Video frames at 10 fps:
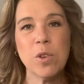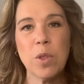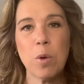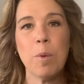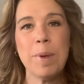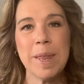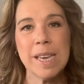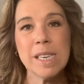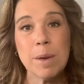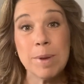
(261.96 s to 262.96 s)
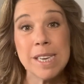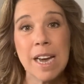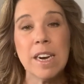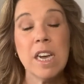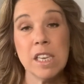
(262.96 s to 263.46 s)
so there will be things to be
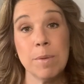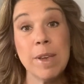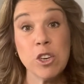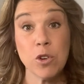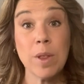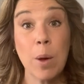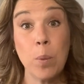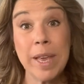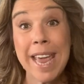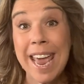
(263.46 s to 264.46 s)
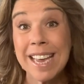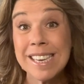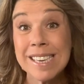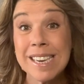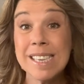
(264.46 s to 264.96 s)
done to make sure that we can
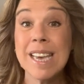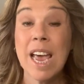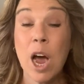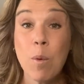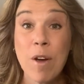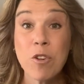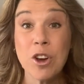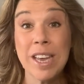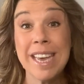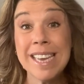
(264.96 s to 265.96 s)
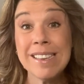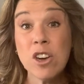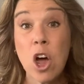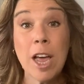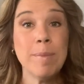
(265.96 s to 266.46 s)
distance. However, in
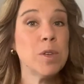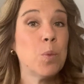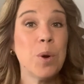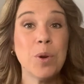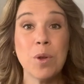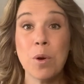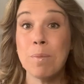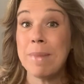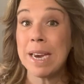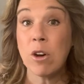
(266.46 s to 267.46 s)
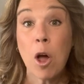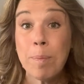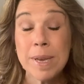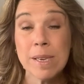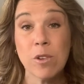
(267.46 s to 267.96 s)
times where there may not
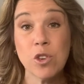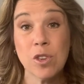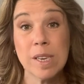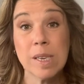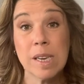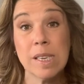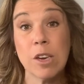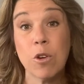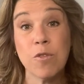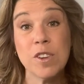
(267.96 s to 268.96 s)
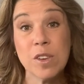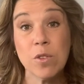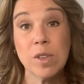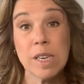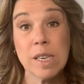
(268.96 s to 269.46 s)
be social distancing or
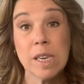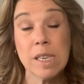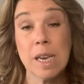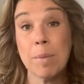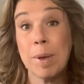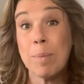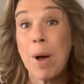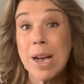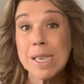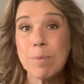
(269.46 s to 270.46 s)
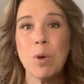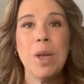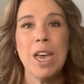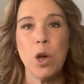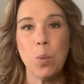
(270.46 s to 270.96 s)
physical distancing being possible,
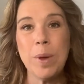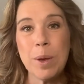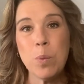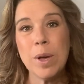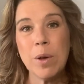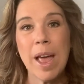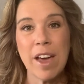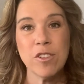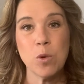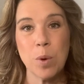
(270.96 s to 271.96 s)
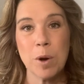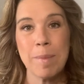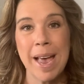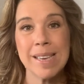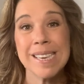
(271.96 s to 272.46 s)
we will have to wear
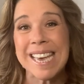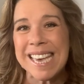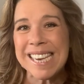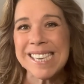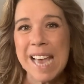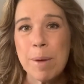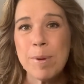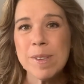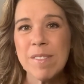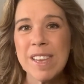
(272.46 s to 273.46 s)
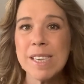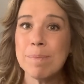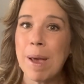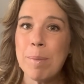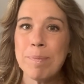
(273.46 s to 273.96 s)
masks. Examples of this
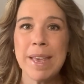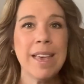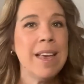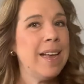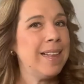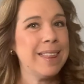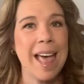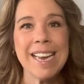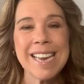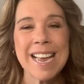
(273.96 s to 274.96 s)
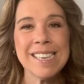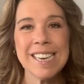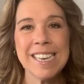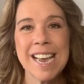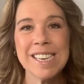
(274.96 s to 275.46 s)
might be line
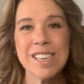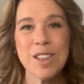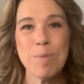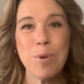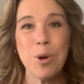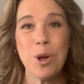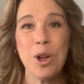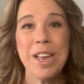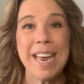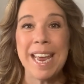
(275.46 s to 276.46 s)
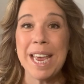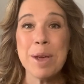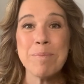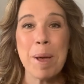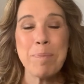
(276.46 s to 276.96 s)
dancing next to the pool.
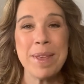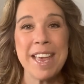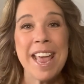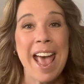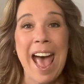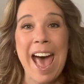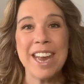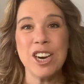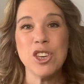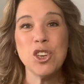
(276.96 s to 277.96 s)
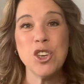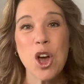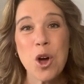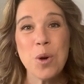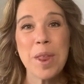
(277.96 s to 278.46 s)
It might be at a
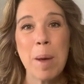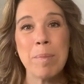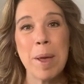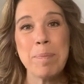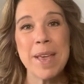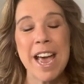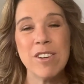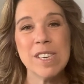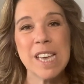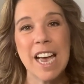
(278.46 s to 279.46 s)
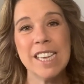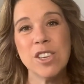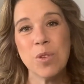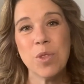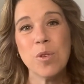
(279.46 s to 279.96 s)
show that might be outside.
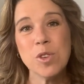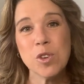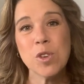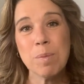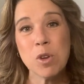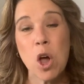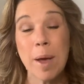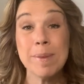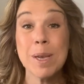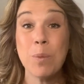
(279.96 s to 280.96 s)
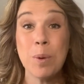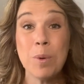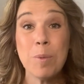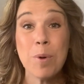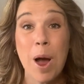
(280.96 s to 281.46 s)
So those are some times that we
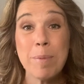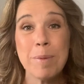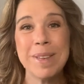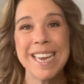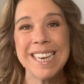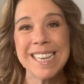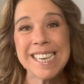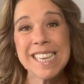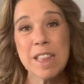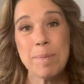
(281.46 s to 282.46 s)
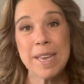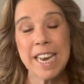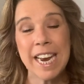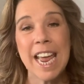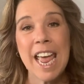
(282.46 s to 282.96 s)
will probably, at least at the
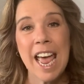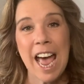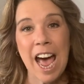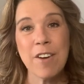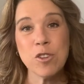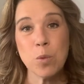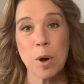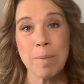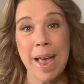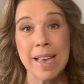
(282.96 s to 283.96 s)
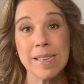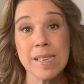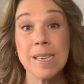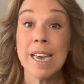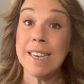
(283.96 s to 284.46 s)
beginning, have to wear
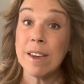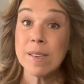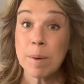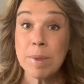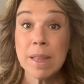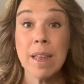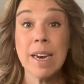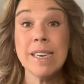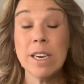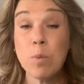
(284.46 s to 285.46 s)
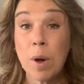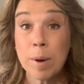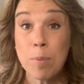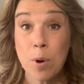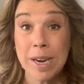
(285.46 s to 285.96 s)
masks. Now, something that I did want
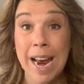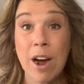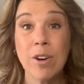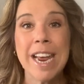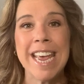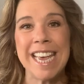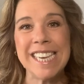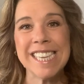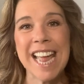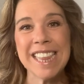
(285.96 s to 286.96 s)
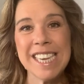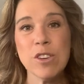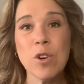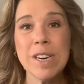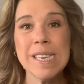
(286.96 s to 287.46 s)
to point out is that these
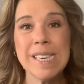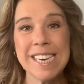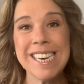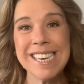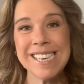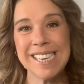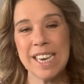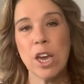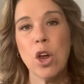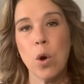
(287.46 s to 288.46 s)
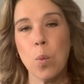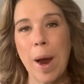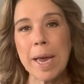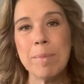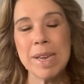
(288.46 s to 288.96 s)
are CDC
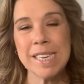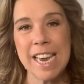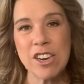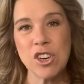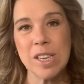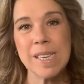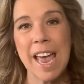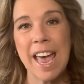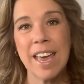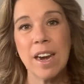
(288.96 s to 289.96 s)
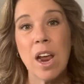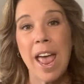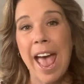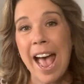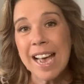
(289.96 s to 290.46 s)
recommendations. And
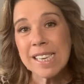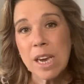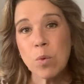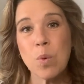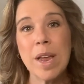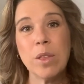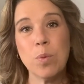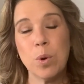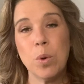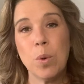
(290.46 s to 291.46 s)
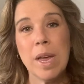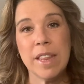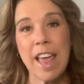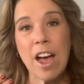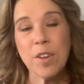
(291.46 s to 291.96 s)
as I read through
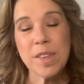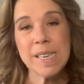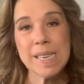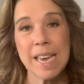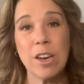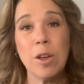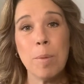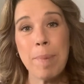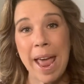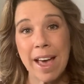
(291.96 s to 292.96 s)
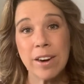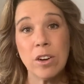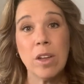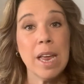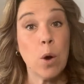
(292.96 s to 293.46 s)
the Healthy Sail
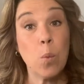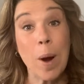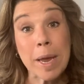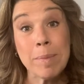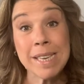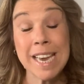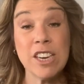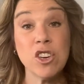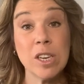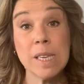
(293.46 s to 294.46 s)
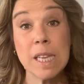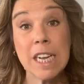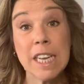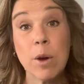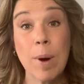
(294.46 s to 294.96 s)
panel recommendations, the
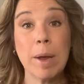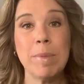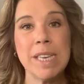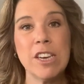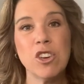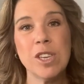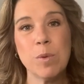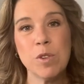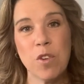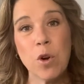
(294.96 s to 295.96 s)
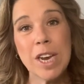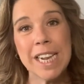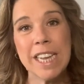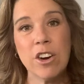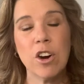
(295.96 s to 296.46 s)
CLIA recommendations, it was very
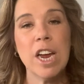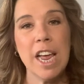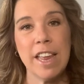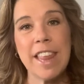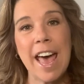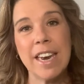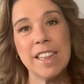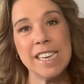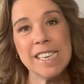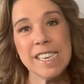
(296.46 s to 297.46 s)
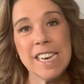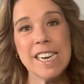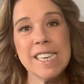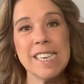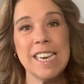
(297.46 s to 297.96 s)
clear that the
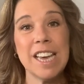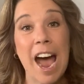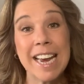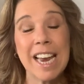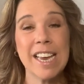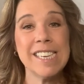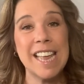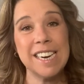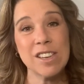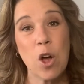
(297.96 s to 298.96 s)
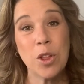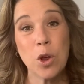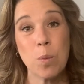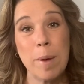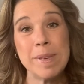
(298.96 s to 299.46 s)
CDC guidelines that is on
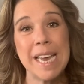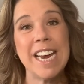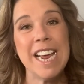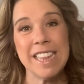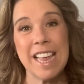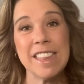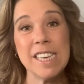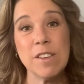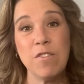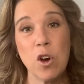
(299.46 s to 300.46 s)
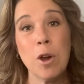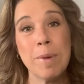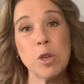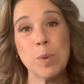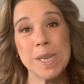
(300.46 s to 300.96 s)
their website, that this very
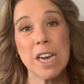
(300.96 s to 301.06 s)
much was a